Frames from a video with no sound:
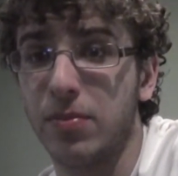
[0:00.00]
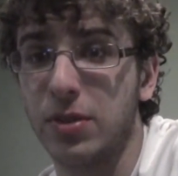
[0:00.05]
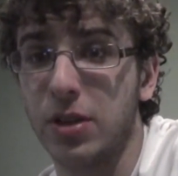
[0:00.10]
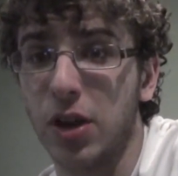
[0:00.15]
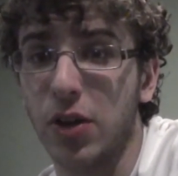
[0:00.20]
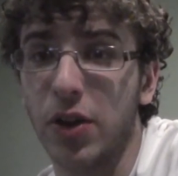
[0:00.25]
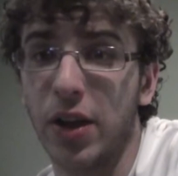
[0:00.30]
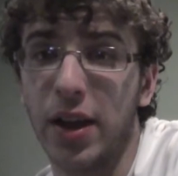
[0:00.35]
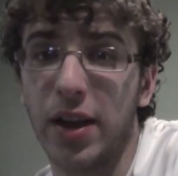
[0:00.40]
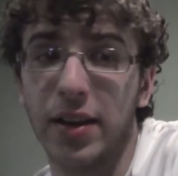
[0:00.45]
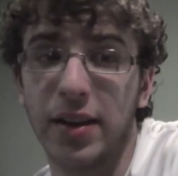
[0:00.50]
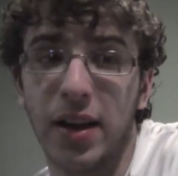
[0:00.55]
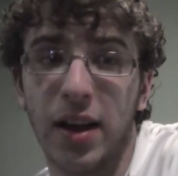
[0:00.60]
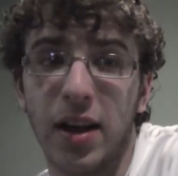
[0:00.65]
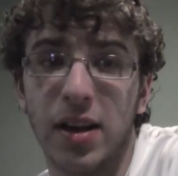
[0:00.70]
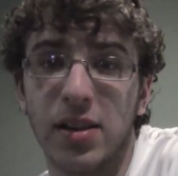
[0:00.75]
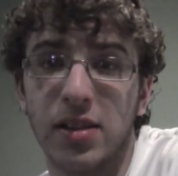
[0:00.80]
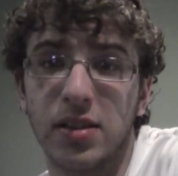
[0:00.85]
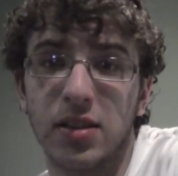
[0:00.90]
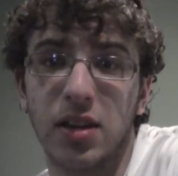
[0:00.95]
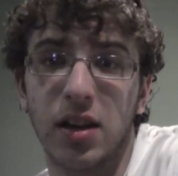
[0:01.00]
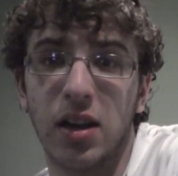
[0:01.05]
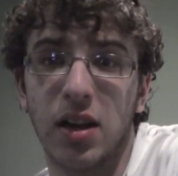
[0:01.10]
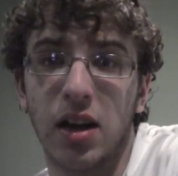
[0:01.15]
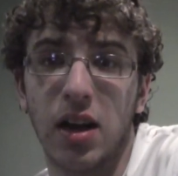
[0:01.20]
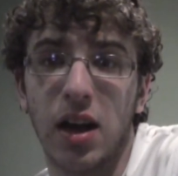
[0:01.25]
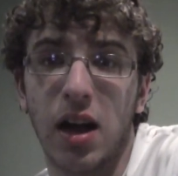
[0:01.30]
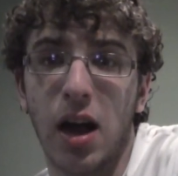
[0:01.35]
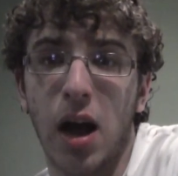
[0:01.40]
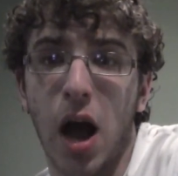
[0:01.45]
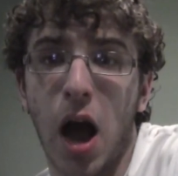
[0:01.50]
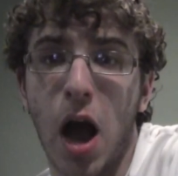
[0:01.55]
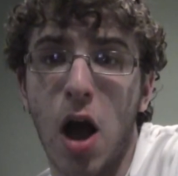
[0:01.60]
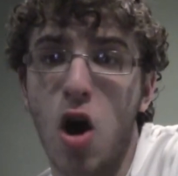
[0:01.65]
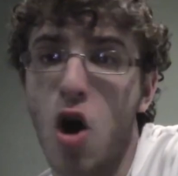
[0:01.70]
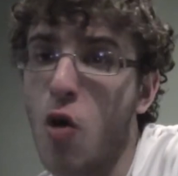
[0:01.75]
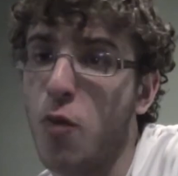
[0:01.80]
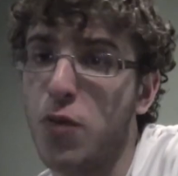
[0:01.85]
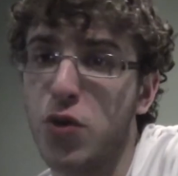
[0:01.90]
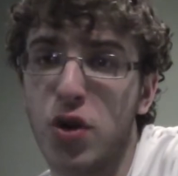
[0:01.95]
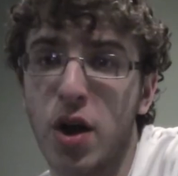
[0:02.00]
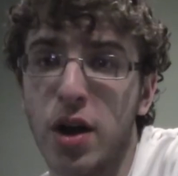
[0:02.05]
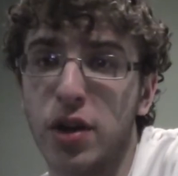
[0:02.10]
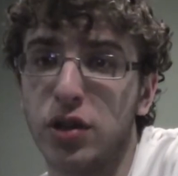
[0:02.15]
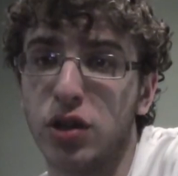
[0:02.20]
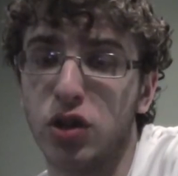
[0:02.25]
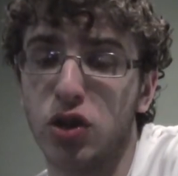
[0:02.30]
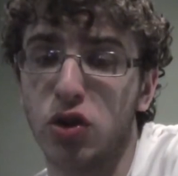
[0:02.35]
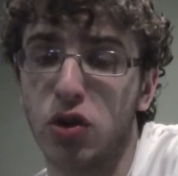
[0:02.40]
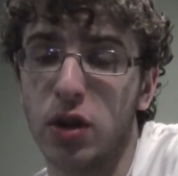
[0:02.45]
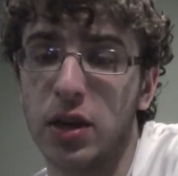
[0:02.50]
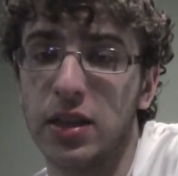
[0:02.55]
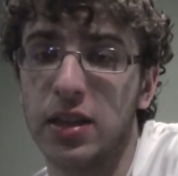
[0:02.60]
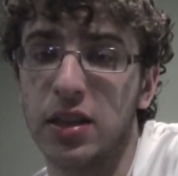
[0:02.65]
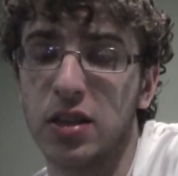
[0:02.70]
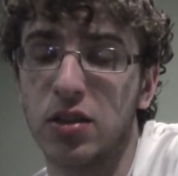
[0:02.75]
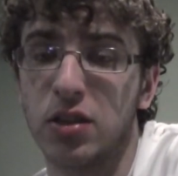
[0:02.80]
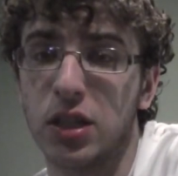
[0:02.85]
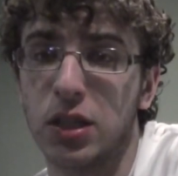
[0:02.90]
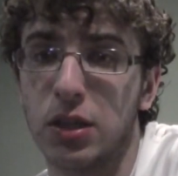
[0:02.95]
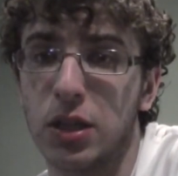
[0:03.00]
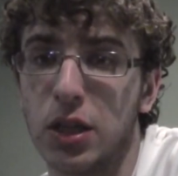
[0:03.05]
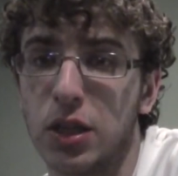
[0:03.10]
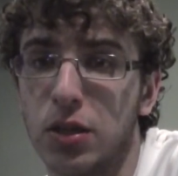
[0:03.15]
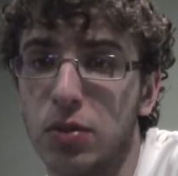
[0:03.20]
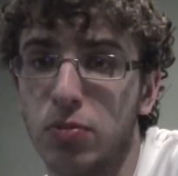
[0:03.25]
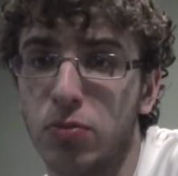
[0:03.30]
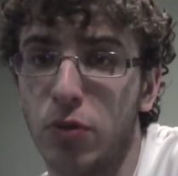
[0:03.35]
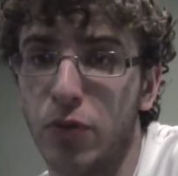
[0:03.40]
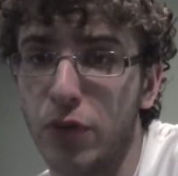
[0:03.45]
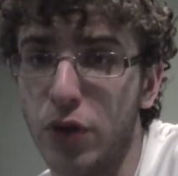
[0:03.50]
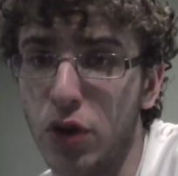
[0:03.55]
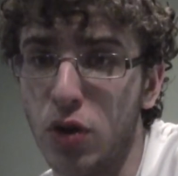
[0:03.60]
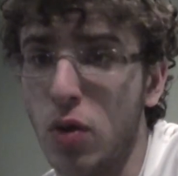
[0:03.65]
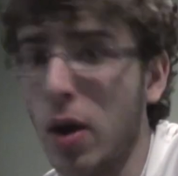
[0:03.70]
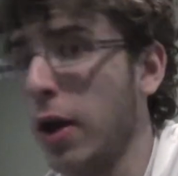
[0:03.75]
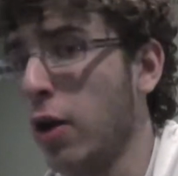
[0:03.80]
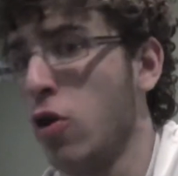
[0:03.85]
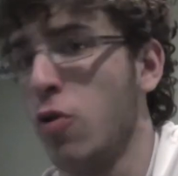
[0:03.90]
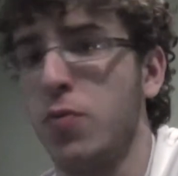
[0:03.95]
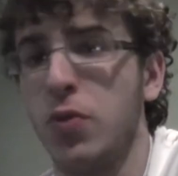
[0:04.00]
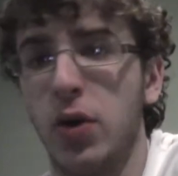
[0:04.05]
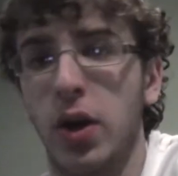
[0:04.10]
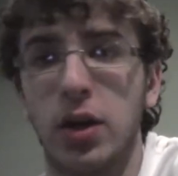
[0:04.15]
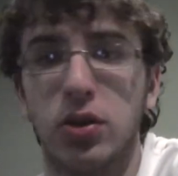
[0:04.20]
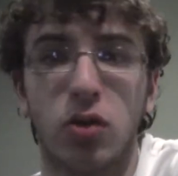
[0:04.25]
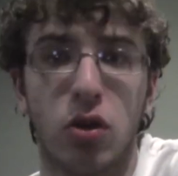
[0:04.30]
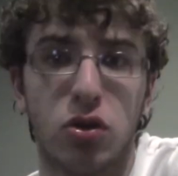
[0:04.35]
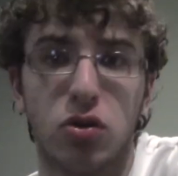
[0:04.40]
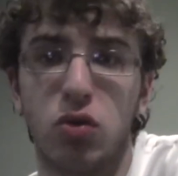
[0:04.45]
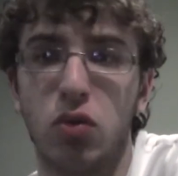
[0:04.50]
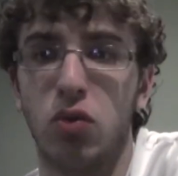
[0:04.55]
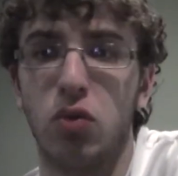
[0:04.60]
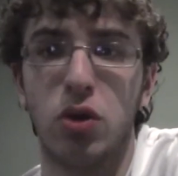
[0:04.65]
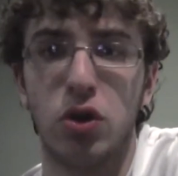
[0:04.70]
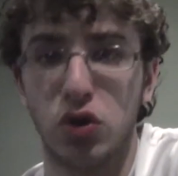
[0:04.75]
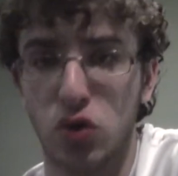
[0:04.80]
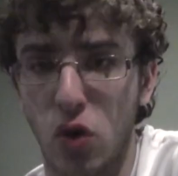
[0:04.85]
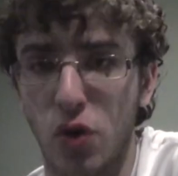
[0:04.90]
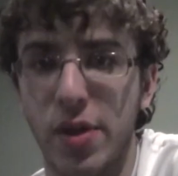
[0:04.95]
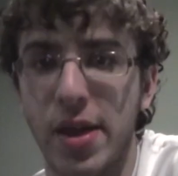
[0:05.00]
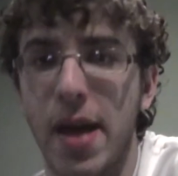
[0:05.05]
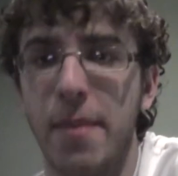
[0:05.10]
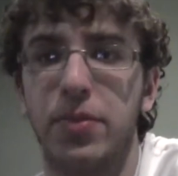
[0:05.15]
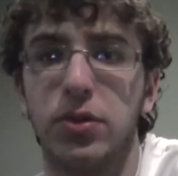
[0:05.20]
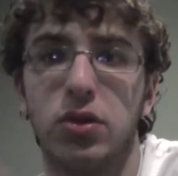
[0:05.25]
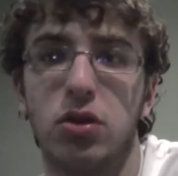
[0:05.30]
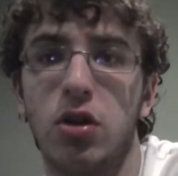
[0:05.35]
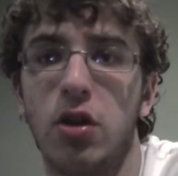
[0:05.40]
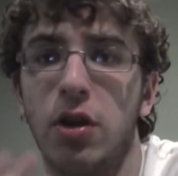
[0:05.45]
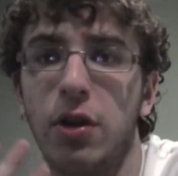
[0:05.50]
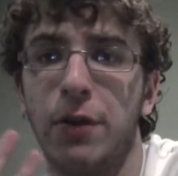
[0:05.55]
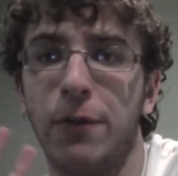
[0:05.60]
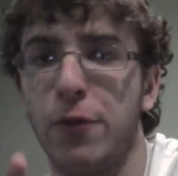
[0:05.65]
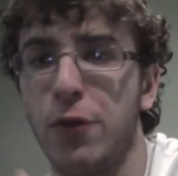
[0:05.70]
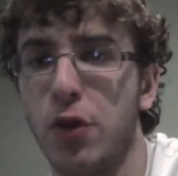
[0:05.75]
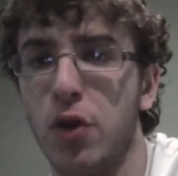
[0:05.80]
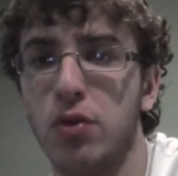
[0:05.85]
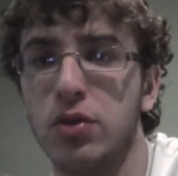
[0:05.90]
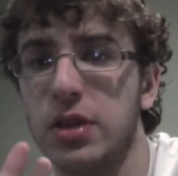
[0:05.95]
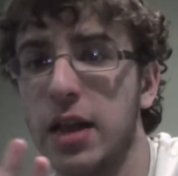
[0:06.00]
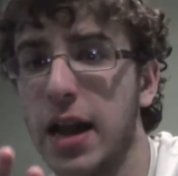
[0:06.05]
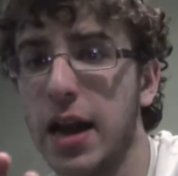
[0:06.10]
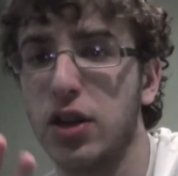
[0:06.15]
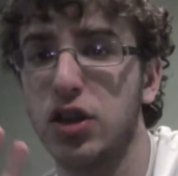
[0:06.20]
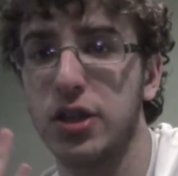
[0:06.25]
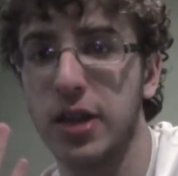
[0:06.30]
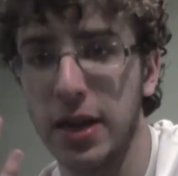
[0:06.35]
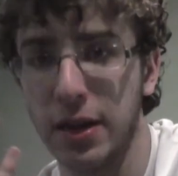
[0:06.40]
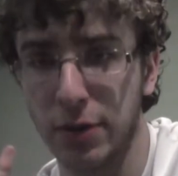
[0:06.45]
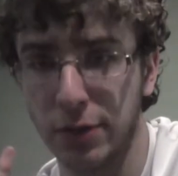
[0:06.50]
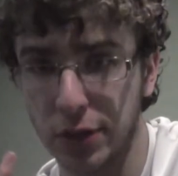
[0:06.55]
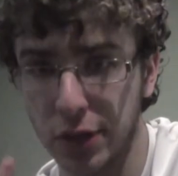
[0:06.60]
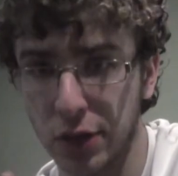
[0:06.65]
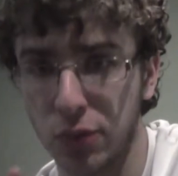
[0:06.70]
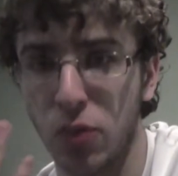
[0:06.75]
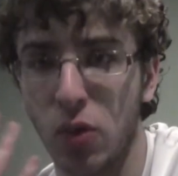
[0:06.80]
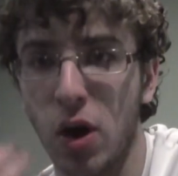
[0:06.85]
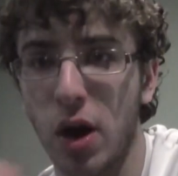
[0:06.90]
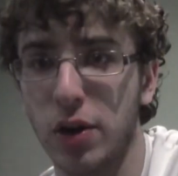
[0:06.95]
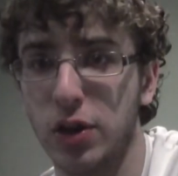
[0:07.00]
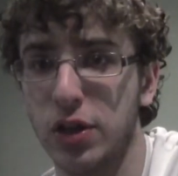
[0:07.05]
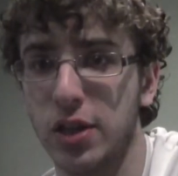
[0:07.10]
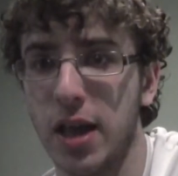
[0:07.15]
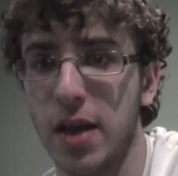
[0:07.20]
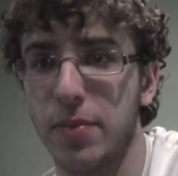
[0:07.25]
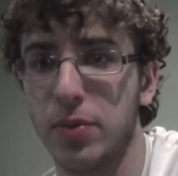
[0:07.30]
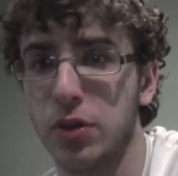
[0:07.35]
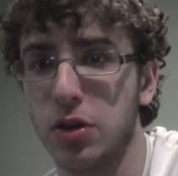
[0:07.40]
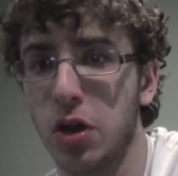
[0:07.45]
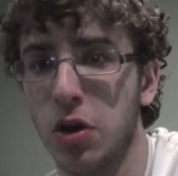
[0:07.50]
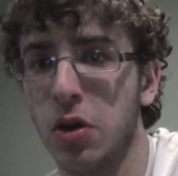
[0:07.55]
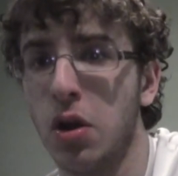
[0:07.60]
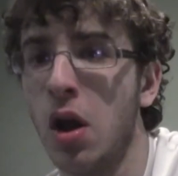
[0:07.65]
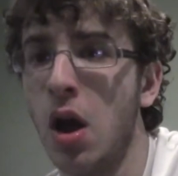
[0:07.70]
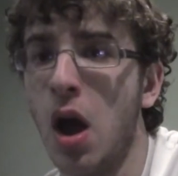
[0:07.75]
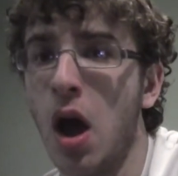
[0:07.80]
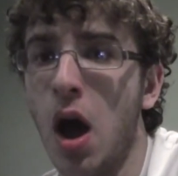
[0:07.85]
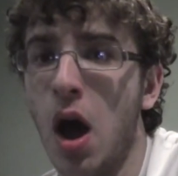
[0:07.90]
till then, guys, uh, I hope you guys enjoyed this this review. I hope you guys also enjoyed the episode, for those that actually did watch the episode.